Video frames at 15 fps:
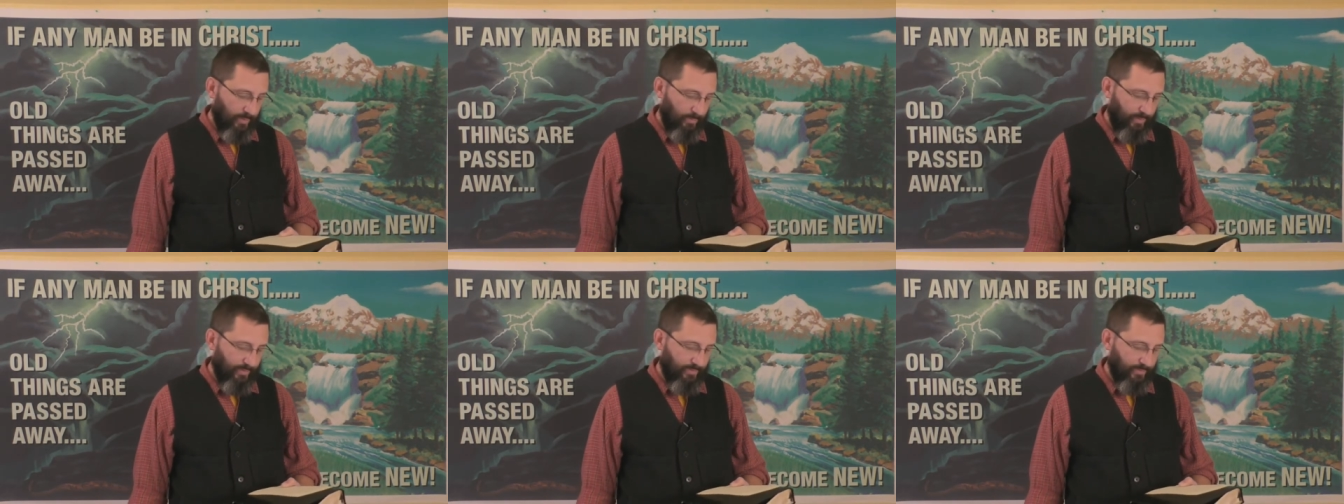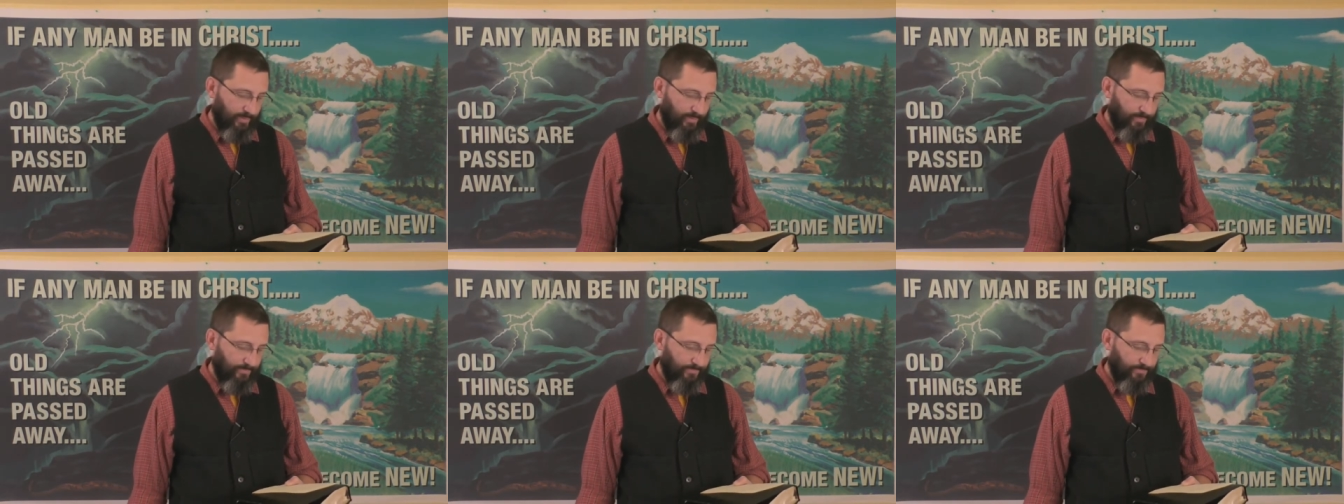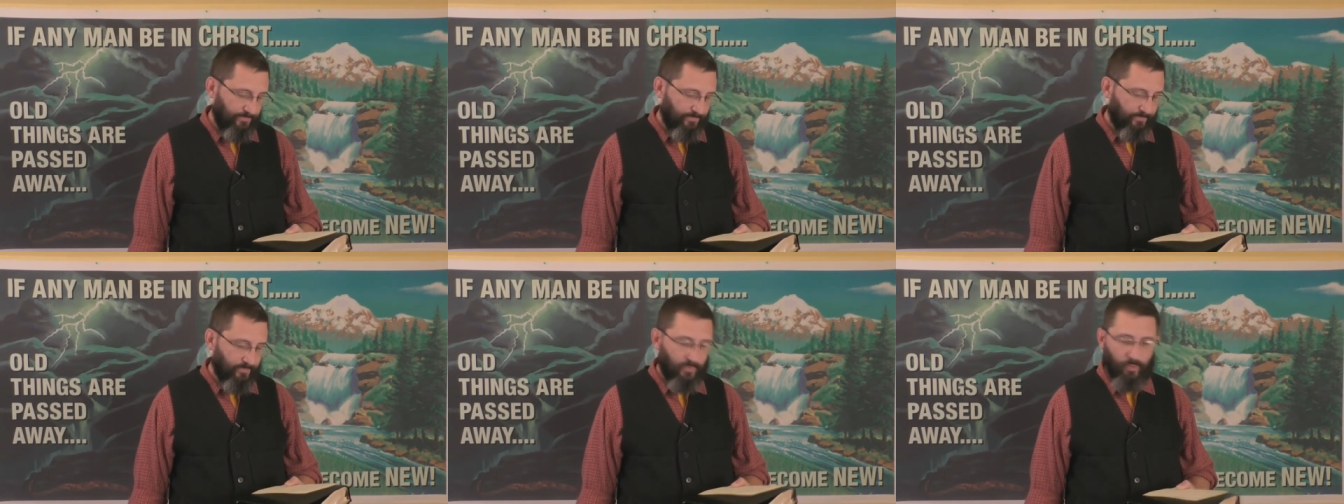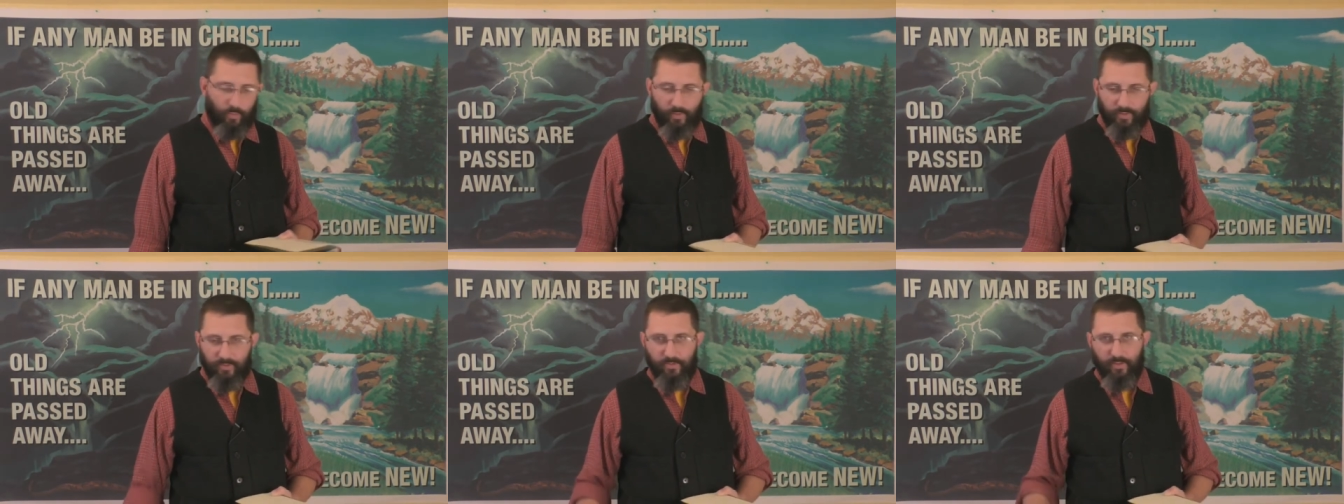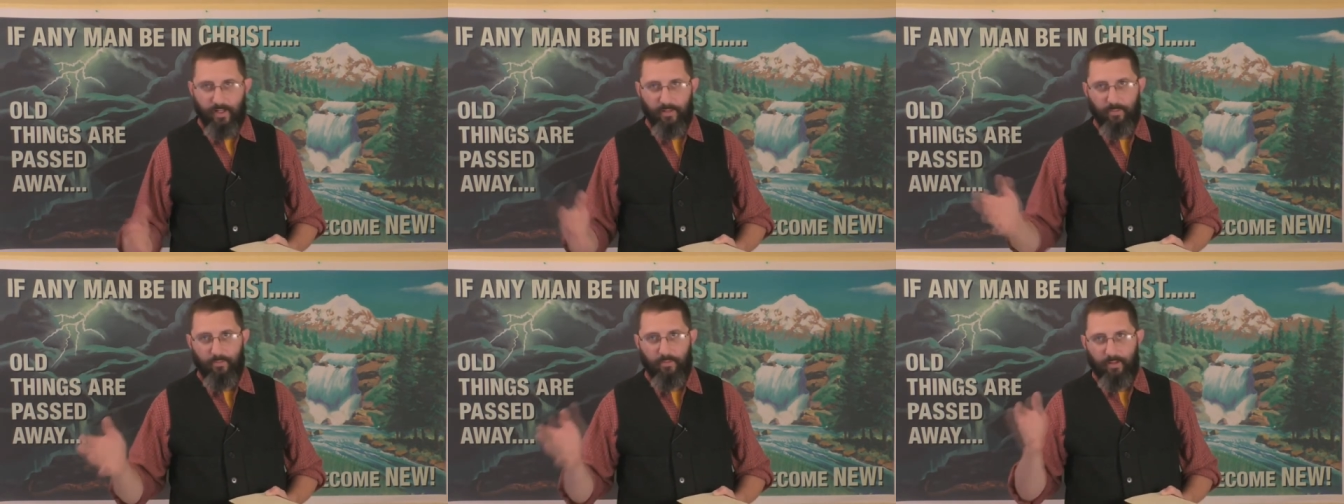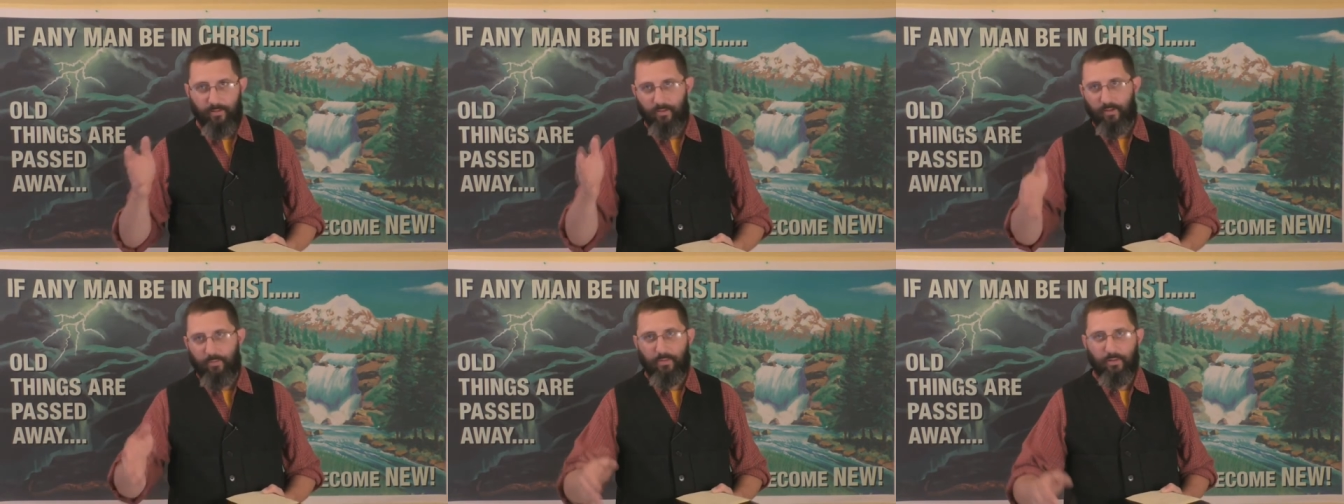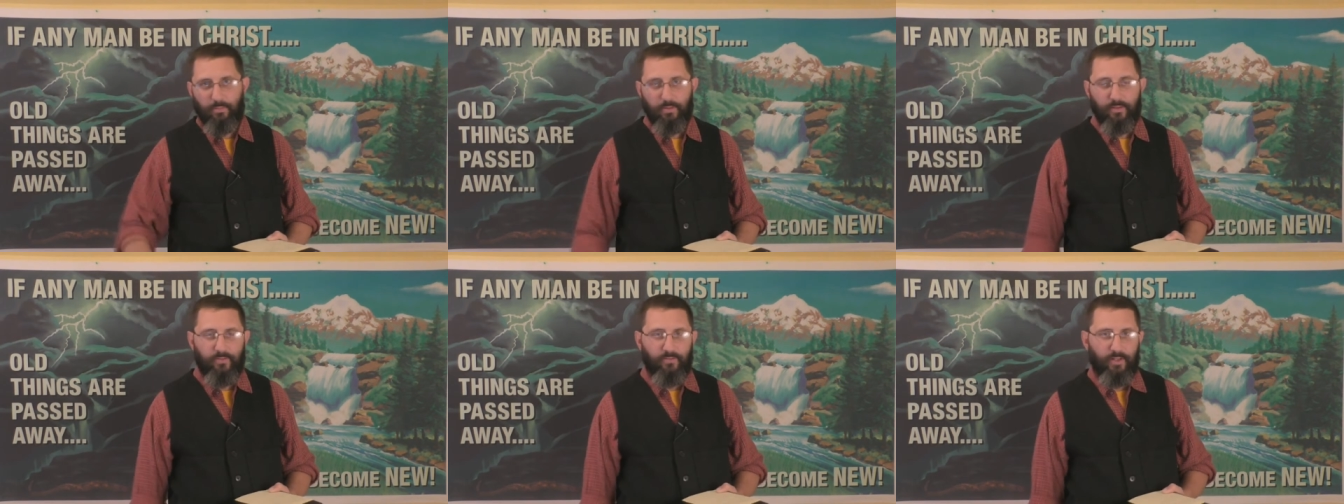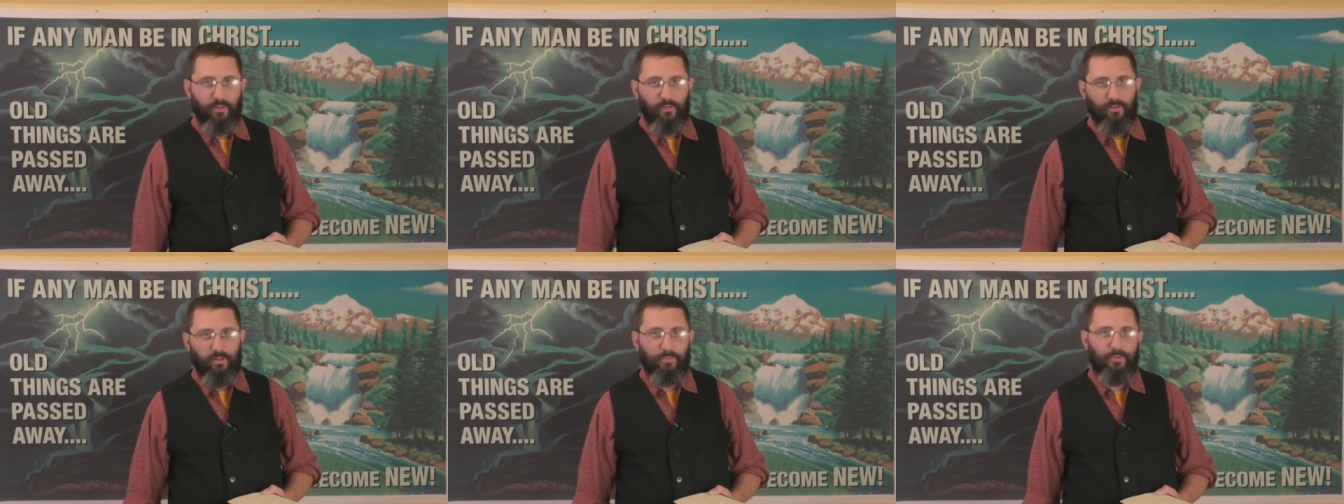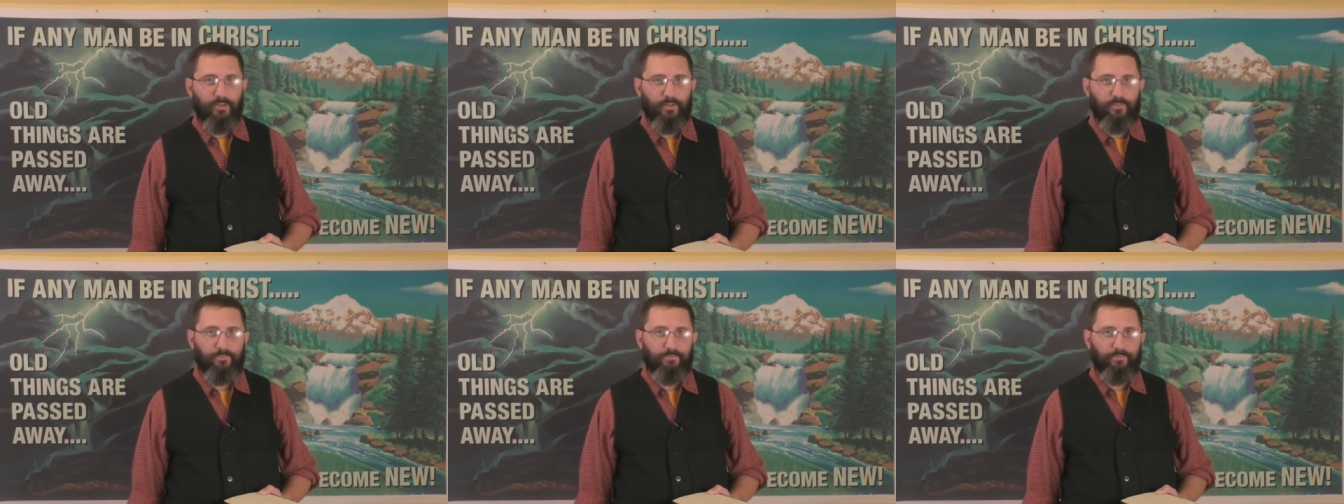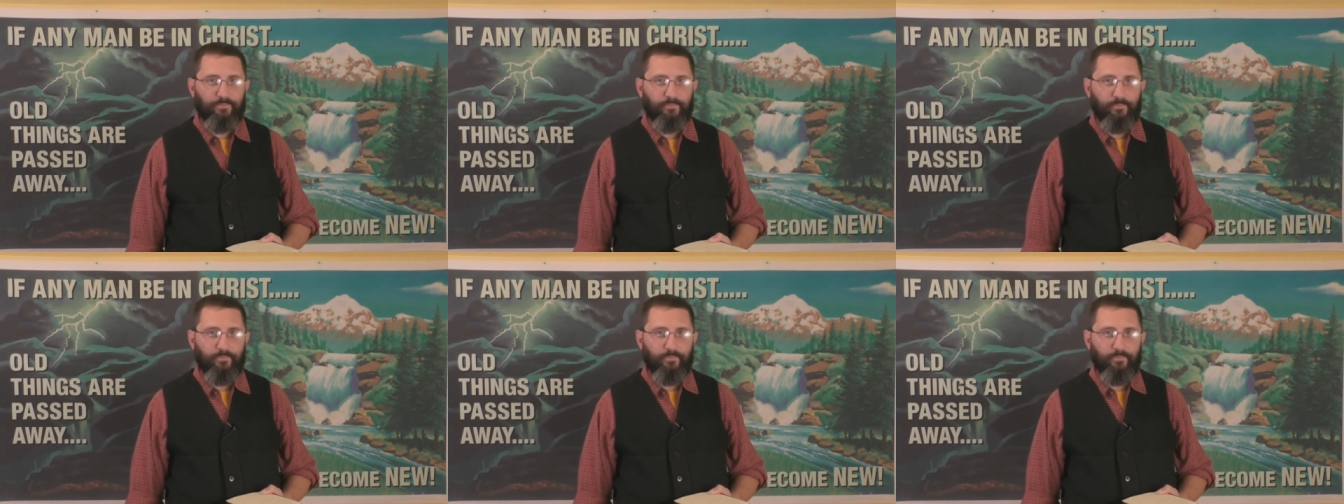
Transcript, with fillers: But uh, so we went to Strasburg Railroad. I'm going to put the video clips in.